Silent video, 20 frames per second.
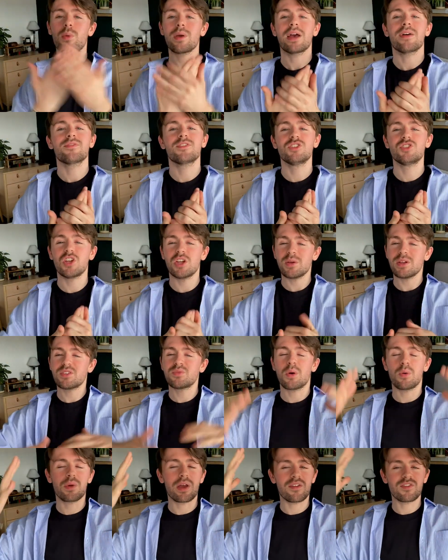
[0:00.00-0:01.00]
we have to do is
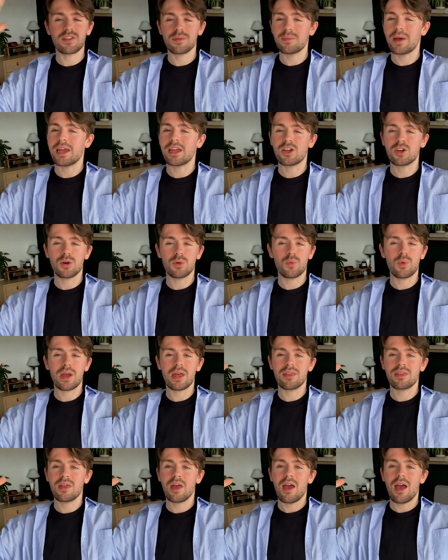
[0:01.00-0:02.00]
what we have to make up
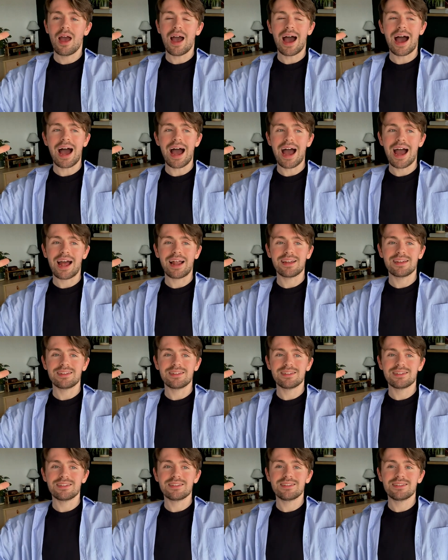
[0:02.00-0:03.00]
with
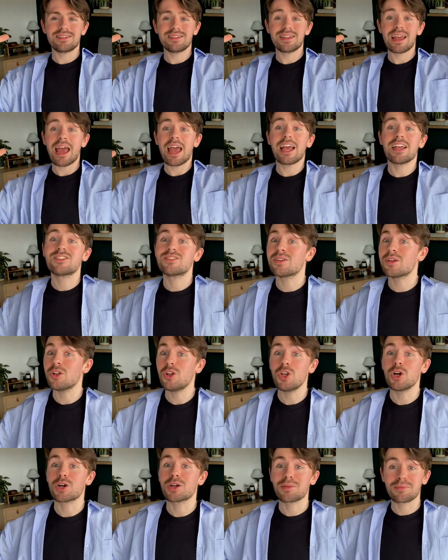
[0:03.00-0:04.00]
and it's
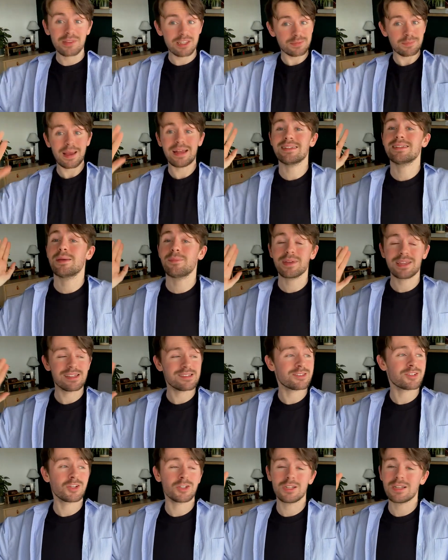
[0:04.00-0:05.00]
look this pandemic
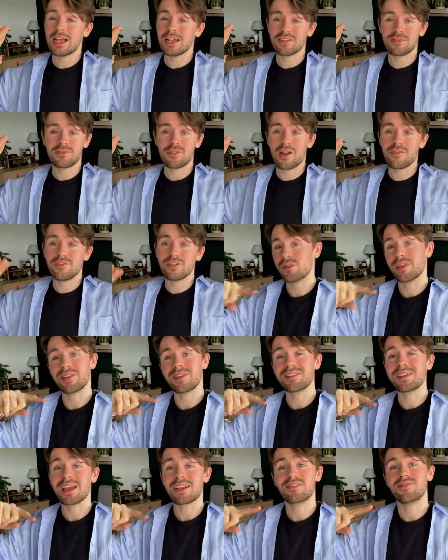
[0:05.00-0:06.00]
isn't going to last forever so the
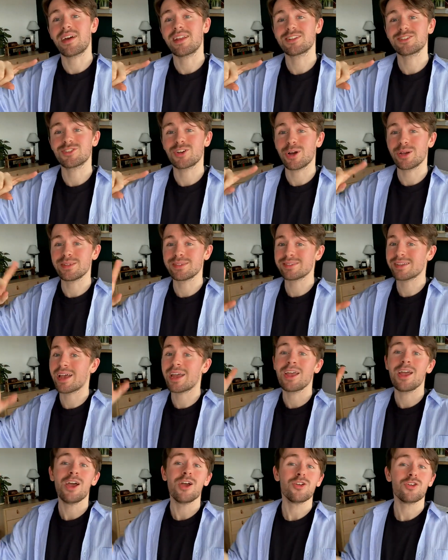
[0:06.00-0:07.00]
next valentine's day
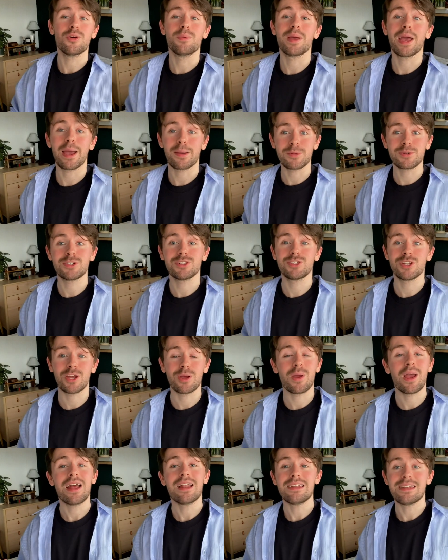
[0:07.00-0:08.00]
you'll be able to do
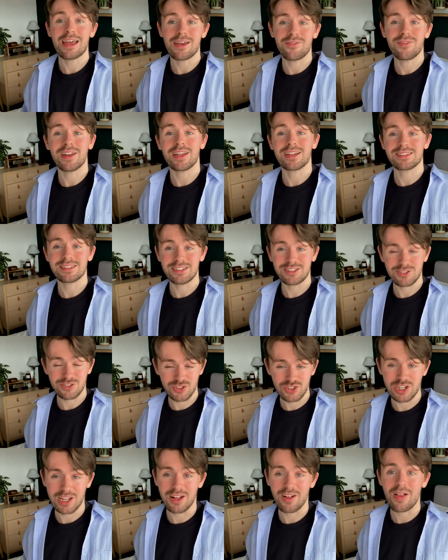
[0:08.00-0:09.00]
netflix and
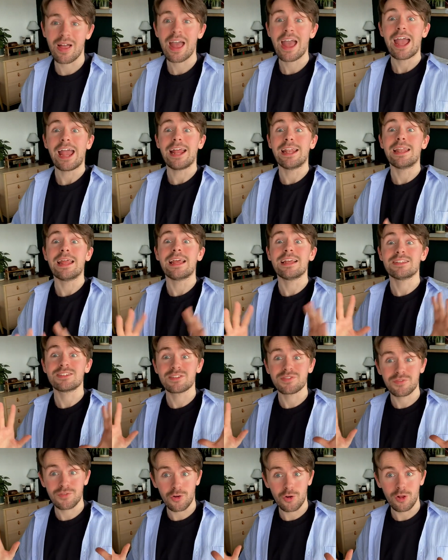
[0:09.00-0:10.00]
chill in its
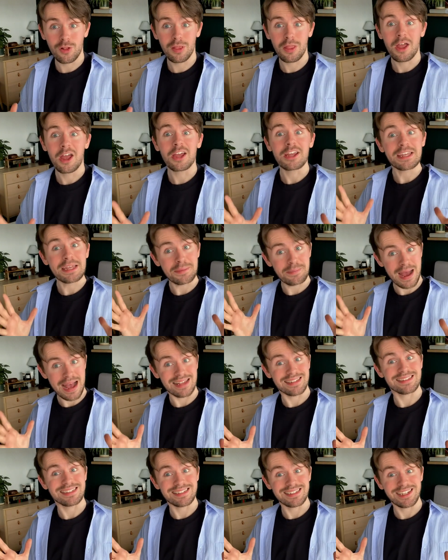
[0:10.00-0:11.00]
full
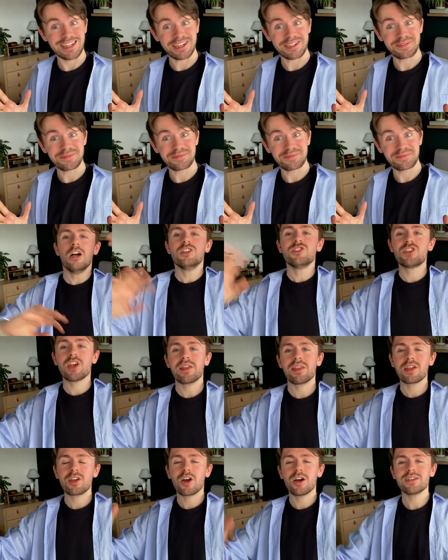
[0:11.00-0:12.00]
capacity so
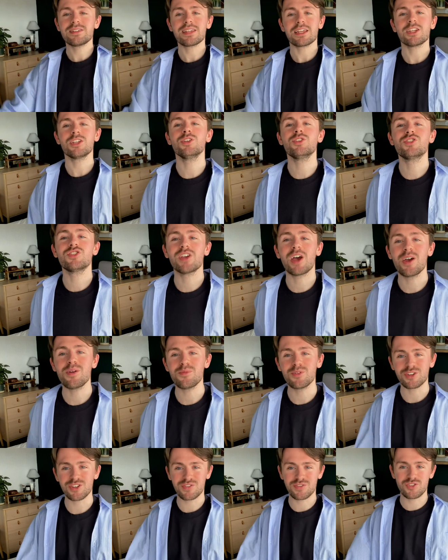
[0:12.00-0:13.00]
then guys, thank you so
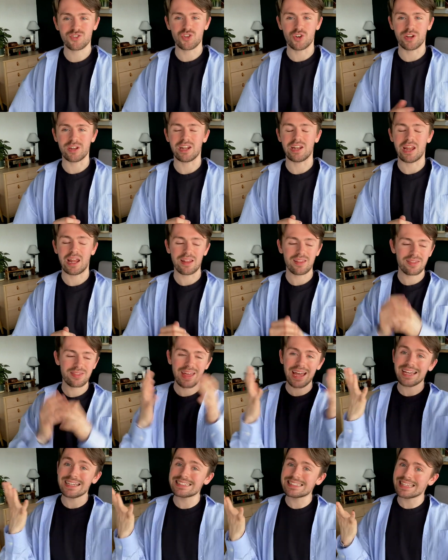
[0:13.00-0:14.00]
much for joining in.
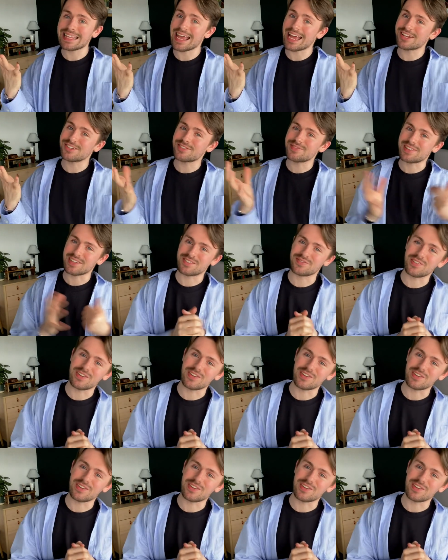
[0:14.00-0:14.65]
That is the end of this